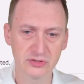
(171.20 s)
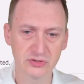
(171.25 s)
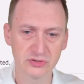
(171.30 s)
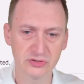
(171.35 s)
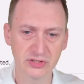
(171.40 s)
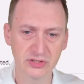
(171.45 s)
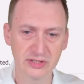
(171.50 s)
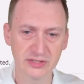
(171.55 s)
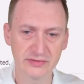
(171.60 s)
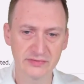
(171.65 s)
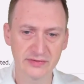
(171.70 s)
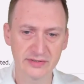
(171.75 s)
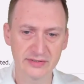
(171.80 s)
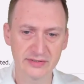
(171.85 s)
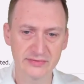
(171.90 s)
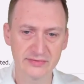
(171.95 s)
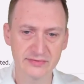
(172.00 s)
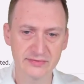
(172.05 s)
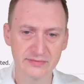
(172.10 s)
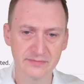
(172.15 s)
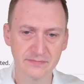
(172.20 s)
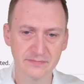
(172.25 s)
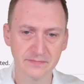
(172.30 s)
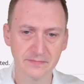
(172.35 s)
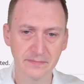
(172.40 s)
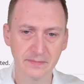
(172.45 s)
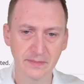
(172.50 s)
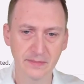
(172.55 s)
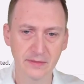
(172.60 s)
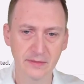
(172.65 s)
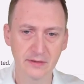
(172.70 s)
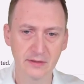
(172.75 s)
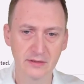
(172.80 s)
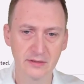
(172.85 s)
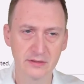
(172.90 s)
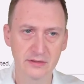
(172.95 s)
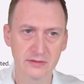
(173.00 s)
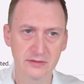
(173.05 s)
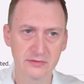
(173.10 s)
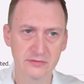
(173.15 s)
JFS.
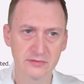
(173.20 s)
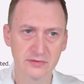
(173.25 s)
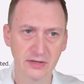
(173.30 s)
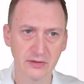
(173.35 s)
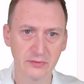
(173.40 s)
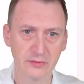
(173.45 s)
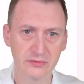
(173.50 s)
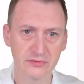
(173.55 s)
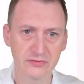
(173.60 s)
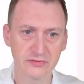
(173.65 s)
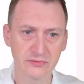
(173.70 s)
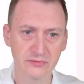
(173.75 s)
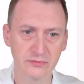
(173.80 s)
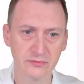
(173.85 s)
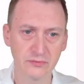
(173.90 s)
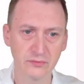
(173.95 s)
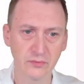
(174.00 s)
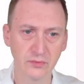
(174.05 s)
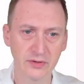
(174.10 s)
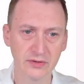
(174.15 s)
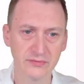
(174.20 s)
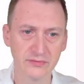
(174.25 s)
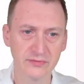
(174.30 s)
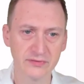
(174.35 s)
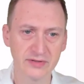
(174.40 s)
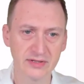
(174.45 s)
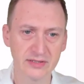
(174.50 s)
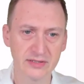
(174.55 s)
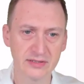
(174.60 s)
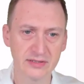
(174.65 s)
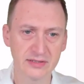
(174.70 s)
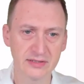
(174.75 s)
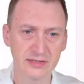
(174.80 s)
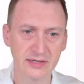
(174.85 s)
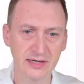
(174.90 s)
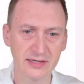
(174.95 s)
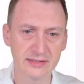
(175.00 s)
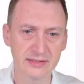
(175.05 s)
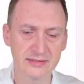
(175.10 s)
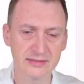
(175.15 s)
So that was one of the
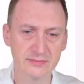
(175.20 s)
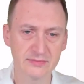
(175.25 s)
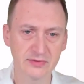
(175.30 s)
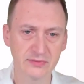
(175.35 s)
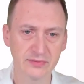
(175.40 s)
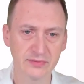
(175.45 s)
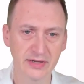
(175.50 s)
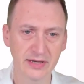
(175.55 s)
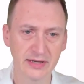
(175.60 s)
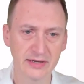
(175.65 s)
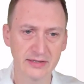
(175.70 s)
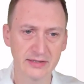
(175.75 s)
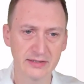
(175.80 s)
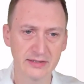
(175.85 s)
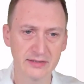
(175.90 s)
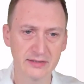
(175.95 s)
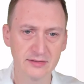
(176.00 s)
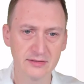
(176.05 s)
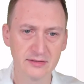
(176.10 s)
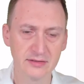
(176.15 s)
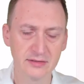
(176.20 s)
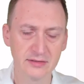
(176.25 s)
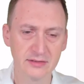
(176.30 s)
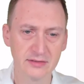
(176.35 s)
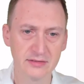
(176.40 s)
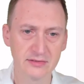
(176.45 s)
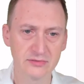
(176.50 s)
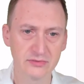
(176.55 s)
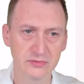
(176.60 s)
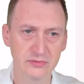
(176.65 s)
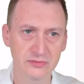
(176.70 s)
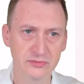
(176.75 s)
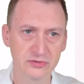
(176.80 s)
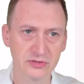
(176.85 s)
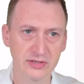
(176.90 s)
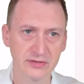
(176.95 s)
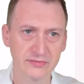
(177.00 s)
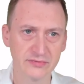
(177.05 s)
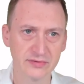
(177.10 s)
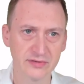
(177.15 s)
items that we had here. So
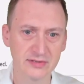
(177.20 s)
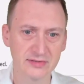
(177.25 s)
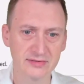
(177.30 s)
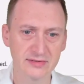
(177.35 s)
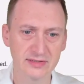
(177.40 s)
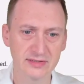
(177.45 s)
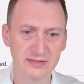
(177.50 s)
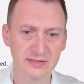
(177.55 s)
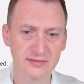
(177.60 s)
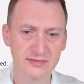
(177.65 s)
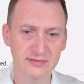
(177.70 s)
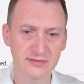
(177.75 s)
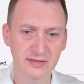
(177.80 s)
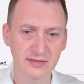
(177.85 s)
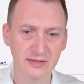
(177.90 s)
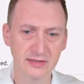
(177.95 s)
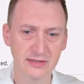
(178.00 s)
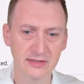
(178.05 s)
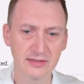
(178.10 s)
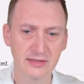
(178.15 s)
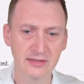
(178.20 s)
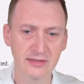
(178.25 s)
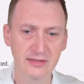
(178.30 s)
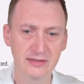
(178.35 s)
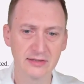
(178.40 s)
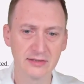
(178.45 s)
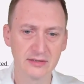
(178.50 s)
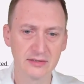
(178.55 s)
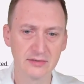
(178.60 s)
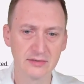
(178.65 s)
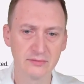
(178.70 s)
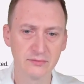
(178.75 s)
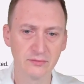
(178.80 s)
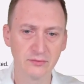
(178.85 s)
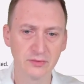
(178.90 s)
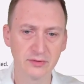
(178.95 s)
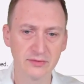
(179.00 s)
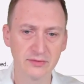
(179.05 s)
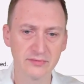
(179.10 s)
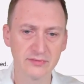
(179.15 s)
JFS is clearly
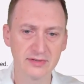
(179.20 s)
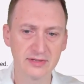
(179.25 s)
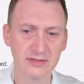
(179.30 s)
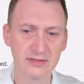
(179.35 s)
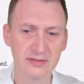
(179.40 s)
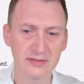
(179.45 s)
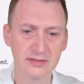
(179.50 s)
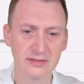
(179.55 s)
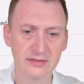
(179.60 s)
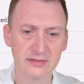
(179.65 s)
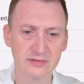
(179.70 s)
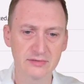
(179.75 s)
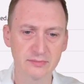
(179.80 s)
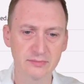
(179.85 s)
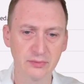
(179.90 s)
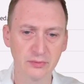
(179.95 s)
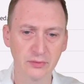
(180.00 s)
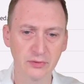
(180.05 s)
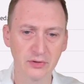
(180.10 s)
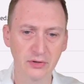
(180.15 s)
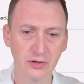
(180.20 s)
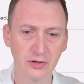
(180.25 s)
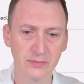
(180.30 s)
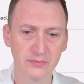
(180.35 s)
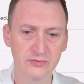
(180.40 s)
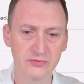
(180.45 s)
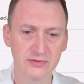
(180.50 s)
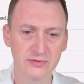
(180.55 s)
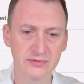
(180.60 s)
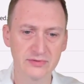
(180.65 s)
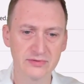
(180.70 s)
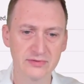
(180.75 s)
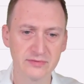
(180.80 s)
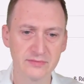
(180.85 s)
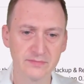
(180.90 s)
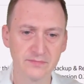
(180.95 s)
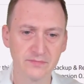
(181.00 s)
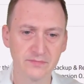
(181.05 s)
one of the supported options.